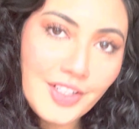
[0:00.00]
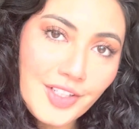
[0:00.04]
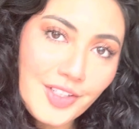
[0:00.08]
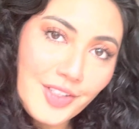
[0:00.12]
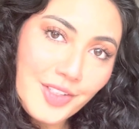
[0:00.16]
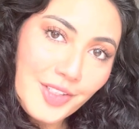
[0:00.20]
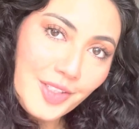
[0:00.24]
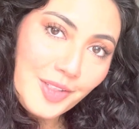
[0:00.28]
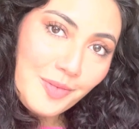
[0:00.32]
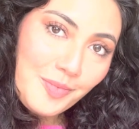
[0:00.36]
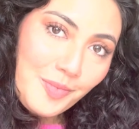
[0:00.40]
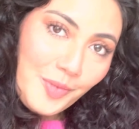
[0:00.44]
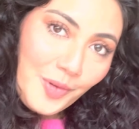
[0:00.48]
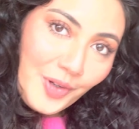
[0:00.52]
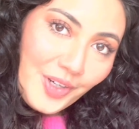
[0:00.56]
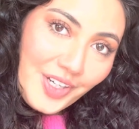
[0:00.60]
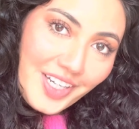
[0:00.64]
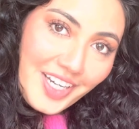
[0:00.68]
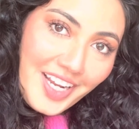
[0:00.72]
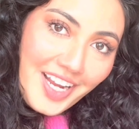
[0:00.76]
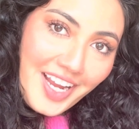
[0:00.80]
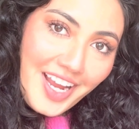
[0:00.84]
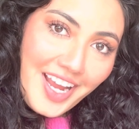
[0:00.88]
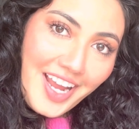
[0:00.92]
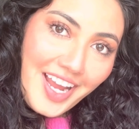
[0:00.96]
Good
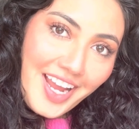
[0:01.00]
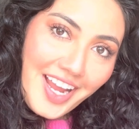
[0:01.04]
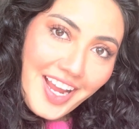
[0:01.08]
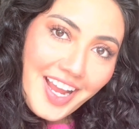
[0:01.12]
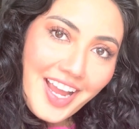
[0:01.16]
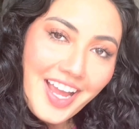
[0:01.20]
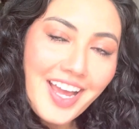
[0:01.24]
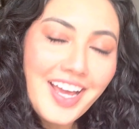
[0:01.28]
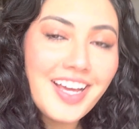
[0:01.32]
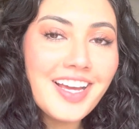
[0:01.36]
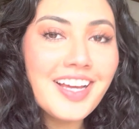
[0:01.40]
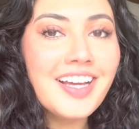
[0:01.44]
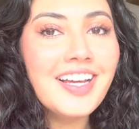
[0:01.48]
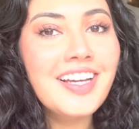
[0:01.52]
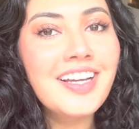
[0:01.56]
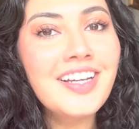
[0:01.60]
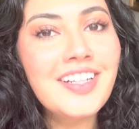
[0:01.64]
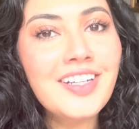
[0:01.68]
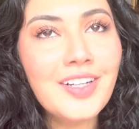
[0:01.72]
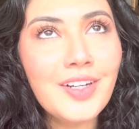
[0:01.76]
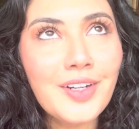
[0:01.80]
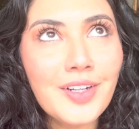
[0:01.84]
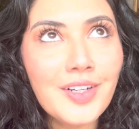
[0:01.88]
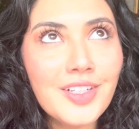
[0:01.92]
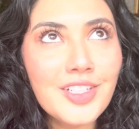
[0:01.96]
morning,
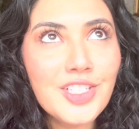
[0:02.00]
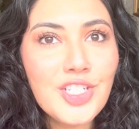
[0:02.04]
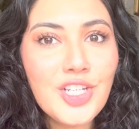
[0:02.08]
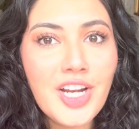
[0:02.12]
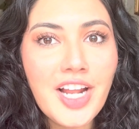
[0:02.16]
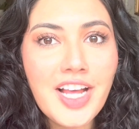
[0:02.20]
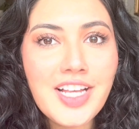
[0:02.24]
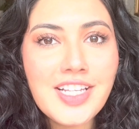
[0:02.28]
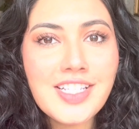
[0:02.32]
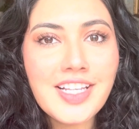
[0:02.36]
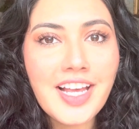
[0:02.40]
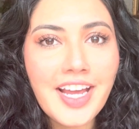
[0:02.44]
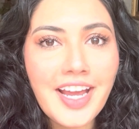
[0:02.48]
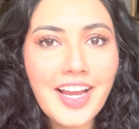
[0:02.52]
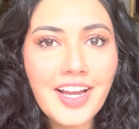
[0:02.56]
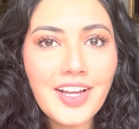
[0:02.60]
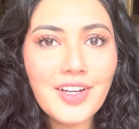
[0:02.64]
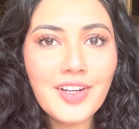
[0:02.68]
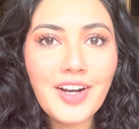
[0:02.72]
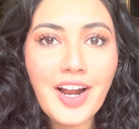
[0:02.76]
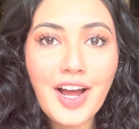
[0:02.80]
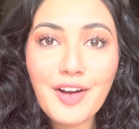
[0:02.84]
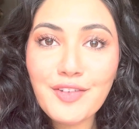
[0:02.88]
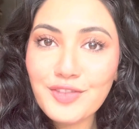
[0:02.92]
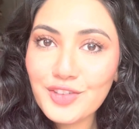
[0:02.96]
or should I say
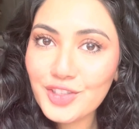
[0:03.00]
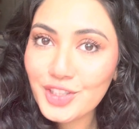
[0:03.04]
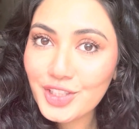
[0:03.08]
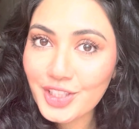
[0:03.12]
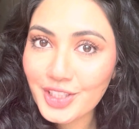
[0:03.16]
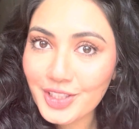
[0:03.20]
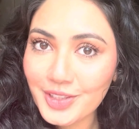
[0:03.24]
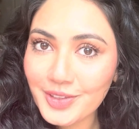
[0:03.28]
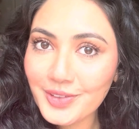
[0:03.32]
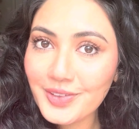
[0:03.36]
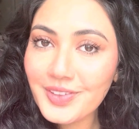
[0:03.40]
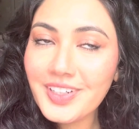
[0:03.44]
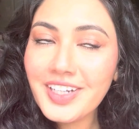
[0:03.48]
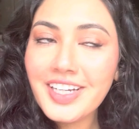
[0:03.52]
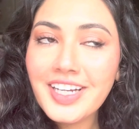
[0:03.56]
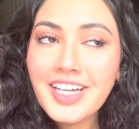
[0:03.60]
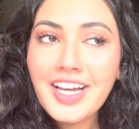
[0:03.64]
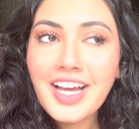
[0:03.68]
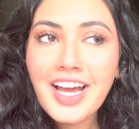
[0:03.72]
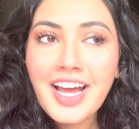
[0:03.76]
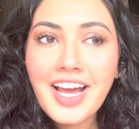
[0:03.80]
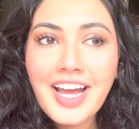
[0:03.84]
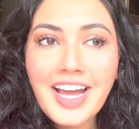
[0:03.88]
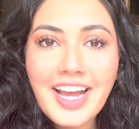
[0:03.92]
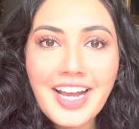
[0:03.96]
good afternoon.
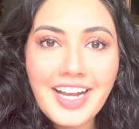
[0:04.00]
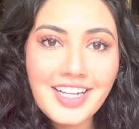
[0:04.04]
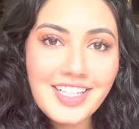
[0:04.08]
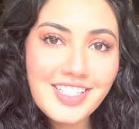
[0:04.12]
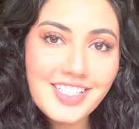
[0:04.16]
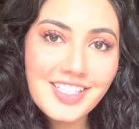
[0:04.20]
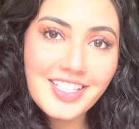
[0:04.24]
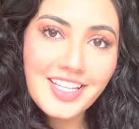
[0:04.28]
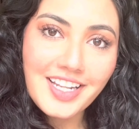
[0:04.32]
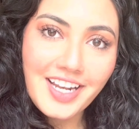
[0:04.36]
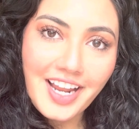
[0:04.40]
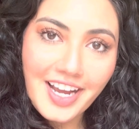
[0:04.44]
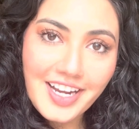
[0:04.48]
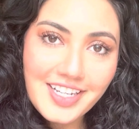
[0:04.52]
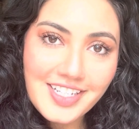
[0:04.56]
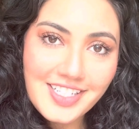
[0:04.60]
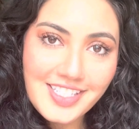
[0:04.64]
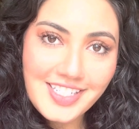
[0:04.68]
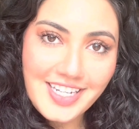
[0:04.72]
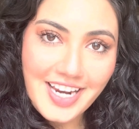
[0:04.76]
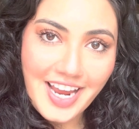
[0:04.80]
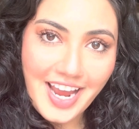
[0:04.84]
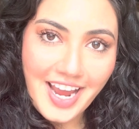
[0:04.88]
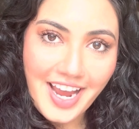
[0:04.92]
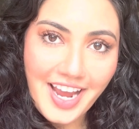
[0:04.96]
It's the next
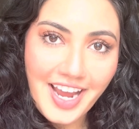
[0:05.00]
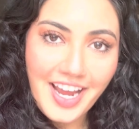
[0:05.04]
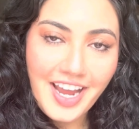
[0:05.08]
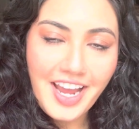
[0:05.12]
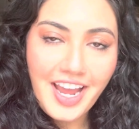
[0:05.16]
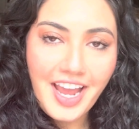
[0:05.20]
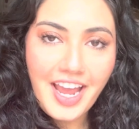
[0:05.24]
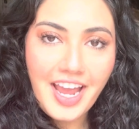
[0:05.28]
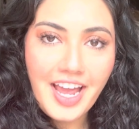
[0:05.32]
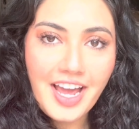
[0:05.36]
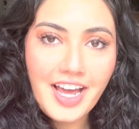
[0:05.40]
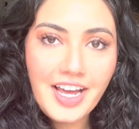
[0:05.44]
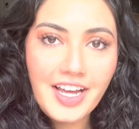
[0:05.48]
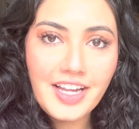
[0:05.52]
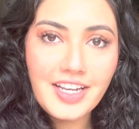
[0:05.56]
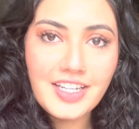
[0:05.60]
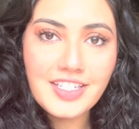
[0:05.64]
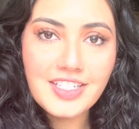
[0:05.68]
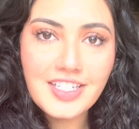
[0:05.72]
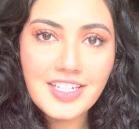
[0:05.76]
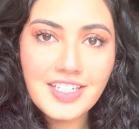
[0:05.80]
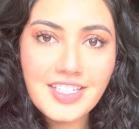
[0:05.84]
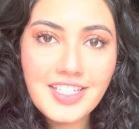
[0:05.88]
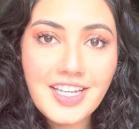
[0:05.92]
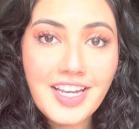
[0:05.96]
day, and
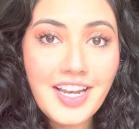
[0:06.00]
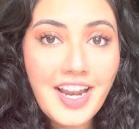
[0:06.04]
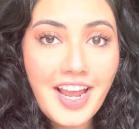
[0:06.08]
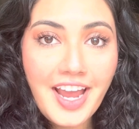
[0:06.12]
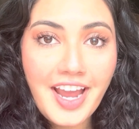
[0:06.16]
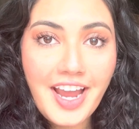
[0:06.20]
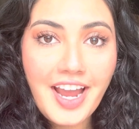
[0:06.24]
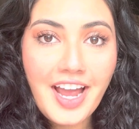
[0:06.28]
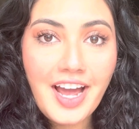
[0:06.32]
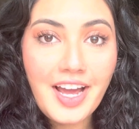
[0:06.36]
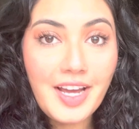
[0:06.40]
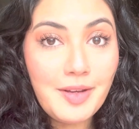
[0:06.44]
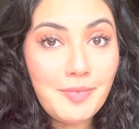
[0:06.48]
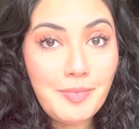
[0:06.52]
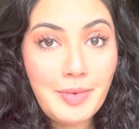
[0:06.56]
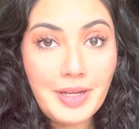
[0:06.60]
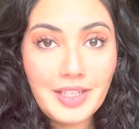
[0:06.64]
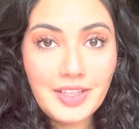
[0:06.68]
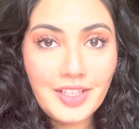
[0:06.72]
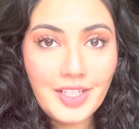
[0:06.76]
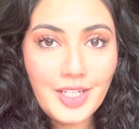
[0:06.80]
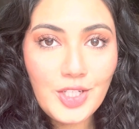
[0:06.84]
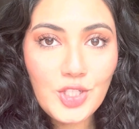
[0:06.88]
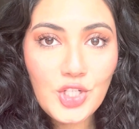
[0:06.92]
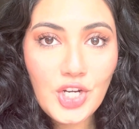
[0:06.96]
today I'm
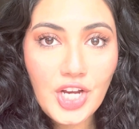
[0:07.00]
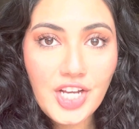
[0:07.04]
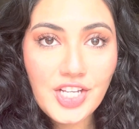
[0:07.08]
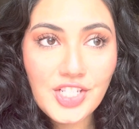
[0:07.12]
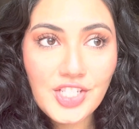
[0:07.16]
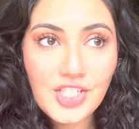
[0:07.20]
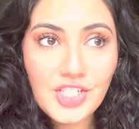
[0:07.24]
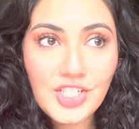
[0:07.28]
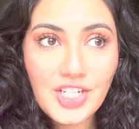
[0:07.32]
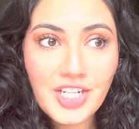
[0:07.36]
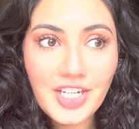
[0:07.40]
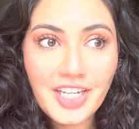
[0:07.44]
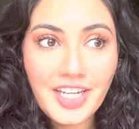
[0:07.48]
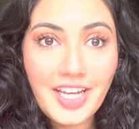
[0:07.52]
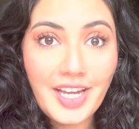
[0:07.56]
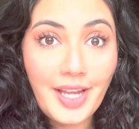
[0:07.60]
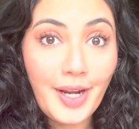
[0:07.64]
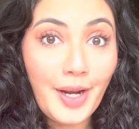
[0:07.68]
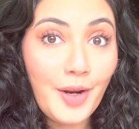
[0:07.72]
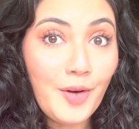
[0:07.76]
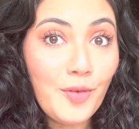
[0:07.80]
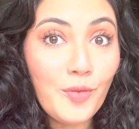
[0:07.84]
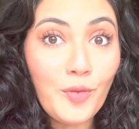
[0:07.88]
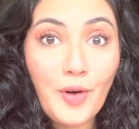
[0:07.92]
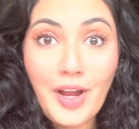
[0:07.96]
mainly just
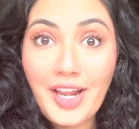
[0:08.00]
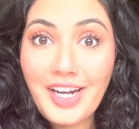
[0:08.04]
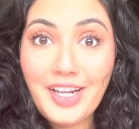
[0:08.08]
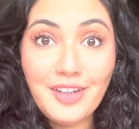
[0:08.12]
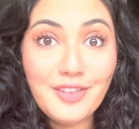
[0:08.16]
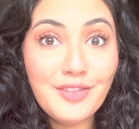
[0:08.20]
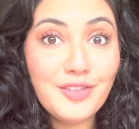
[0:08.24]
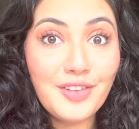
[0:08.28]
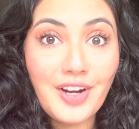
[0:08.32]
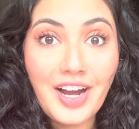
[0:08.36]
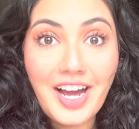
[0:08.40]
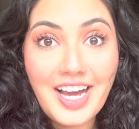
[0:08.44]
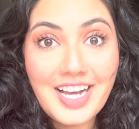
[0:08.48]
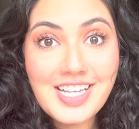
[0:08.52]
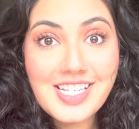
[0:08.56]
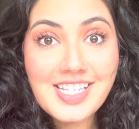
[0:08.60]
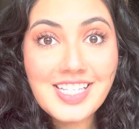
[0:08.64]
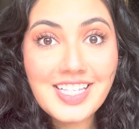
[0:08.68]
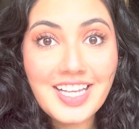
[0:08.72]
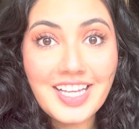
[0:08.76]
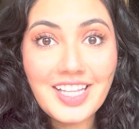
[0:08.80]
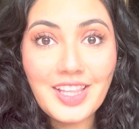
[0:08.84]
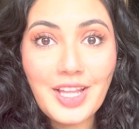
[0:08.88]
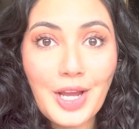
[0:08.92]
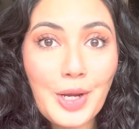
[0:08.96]
getting ready for
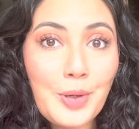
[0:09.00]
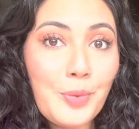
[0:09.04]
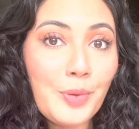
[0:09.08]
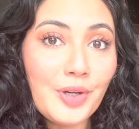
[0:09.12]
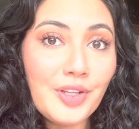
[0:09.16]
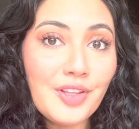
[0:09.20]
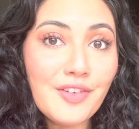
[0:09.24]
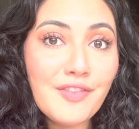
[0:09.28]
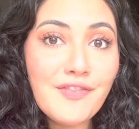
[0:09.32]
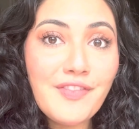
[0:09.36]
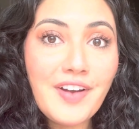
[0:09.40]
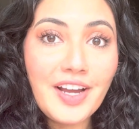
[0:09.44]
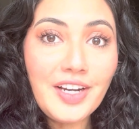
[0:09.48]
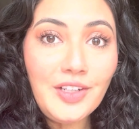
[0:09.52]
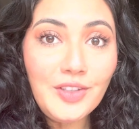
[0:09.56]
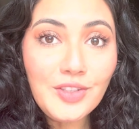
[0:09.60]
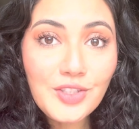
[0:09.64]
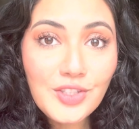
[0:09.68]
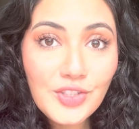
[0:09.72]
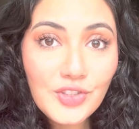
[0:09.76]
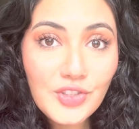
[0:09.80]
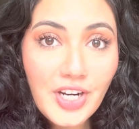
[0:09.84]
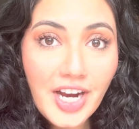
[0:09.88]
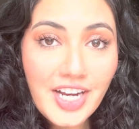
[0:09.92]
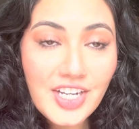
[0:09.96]
Iceland. Like, we're in the final
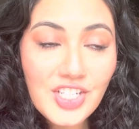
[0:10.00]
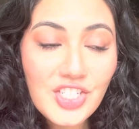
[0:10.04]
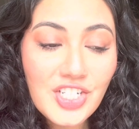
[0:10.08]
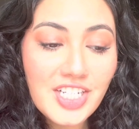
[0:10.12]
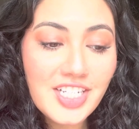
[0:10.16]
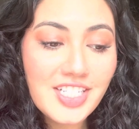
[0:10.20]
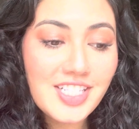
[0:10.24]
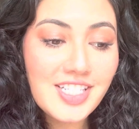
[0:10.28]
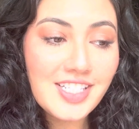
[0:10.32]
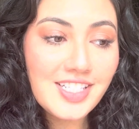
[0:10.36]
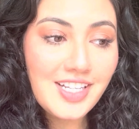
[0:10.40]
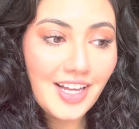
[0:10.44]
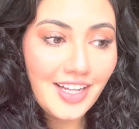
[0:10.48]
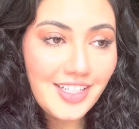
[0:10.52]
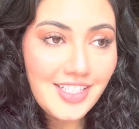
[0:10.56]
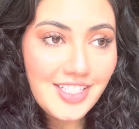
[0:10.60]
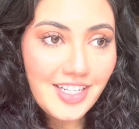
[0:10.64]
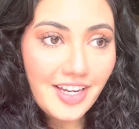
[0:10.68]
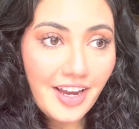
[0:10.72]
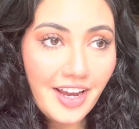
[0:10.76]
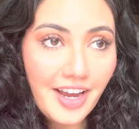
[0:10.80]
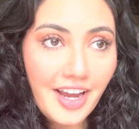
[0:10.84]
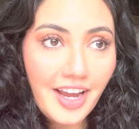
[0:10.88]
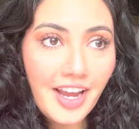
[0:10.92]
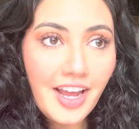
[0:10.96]
stretch. It's
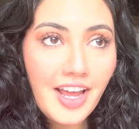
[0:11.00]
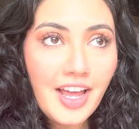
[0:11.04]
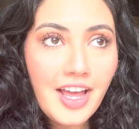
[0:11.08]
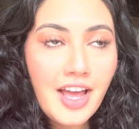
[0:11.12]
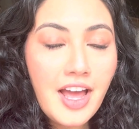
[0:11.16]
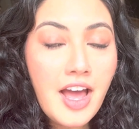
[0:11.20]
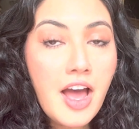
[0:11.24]
Sunday.